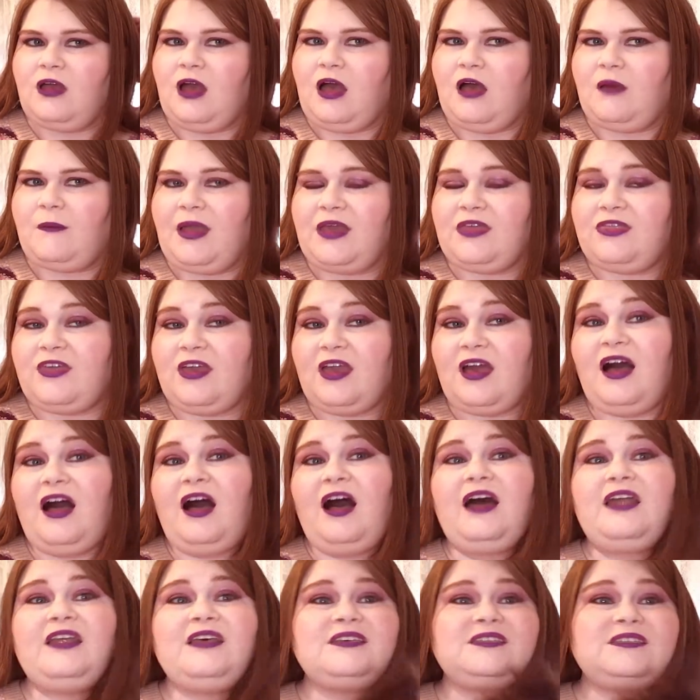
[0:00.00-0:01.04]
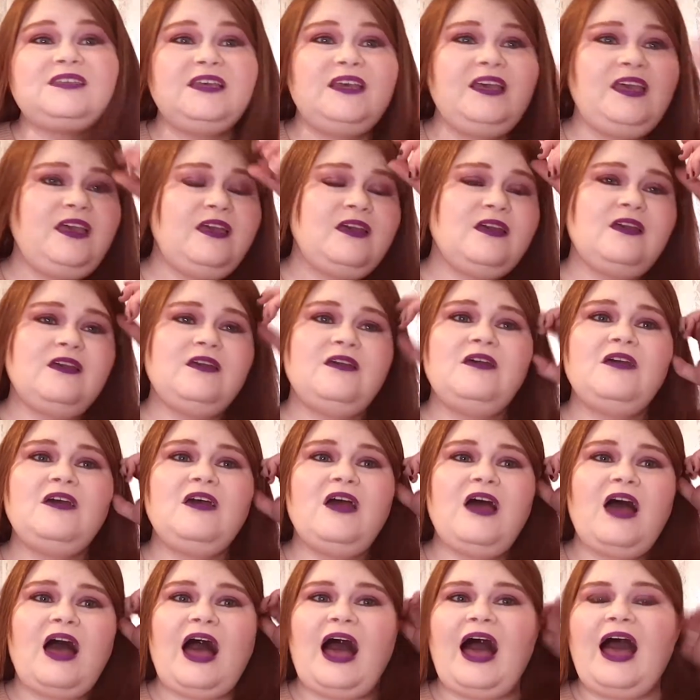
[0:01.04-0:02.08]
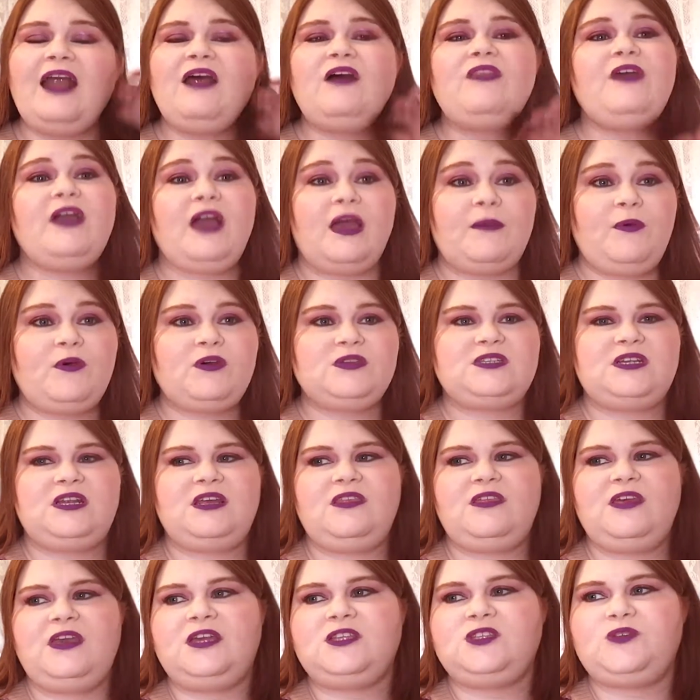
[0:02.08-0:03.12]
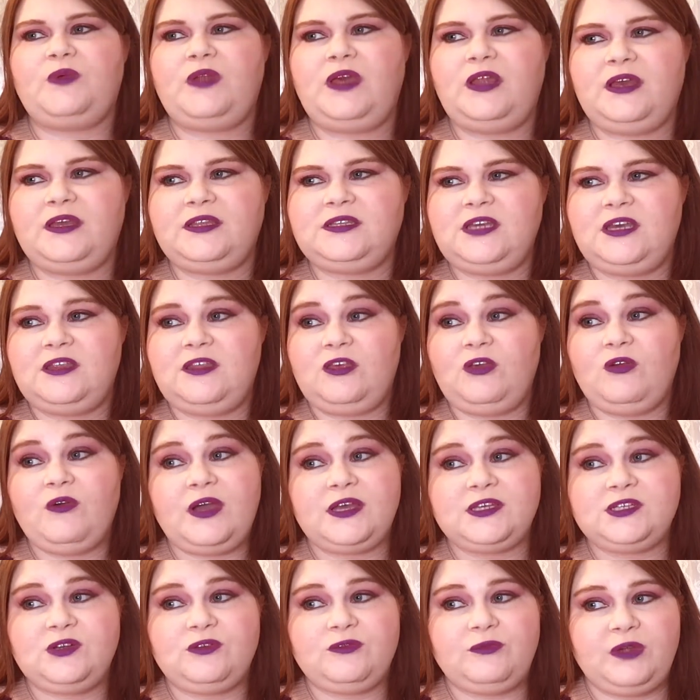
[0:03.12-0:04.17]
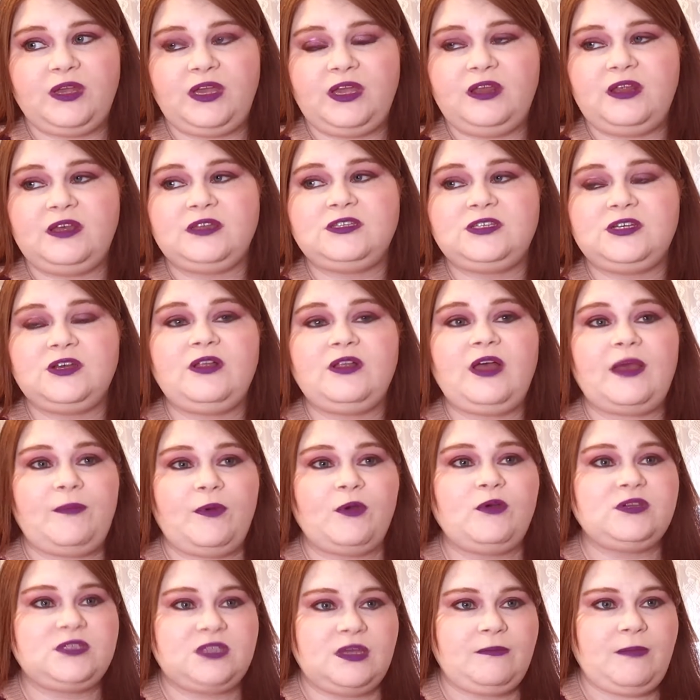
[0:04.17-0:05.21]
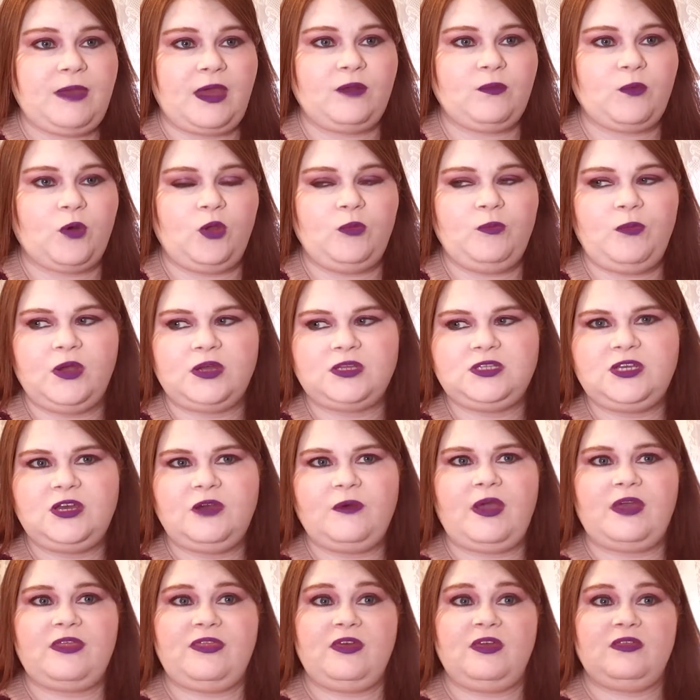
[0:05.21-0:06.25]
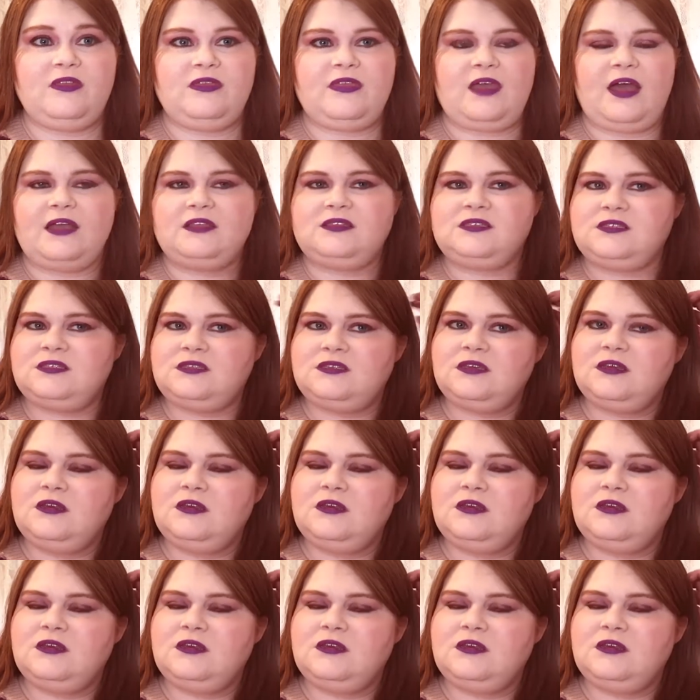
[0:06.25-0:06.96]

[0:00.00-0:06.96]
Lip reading: I think, honestly, I don't think I posted anything in 2019 that you guys could read until I posted Mad World Book 2. I think that's